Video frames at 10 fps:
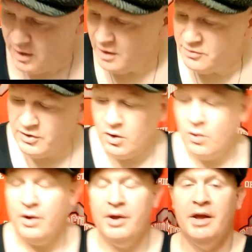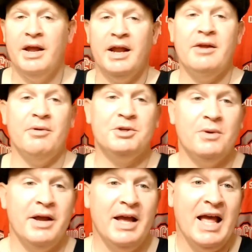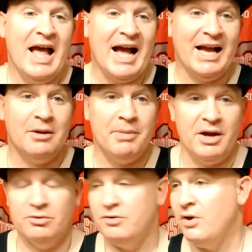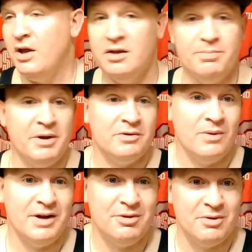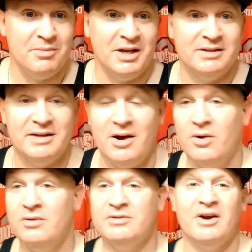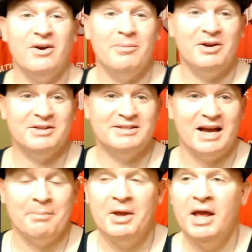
So, any which way. I gotta bounce. It's been 23 minutes now. Sorry about the time.